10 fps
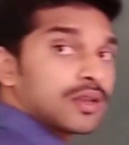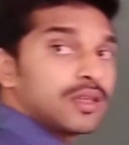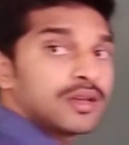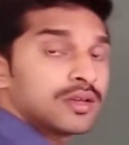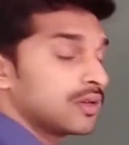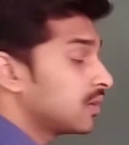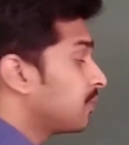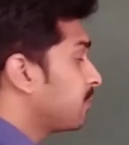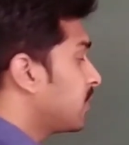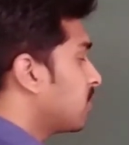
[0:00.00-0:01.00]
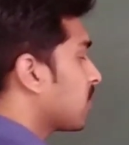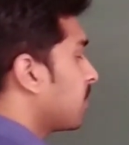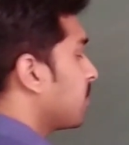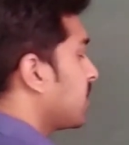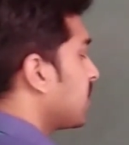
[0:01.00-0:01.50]
Clear? Below
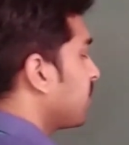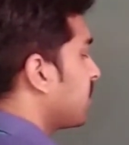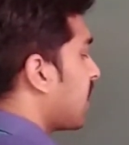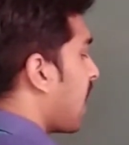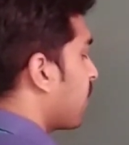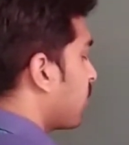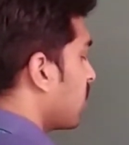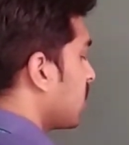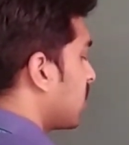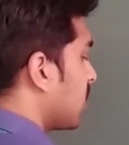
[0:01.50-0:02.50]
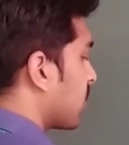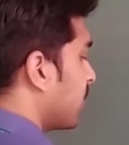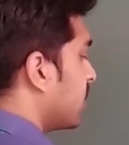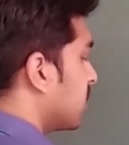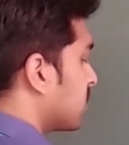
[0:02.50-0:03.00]
completely we have what?
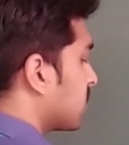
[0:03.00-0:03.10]
Liquid.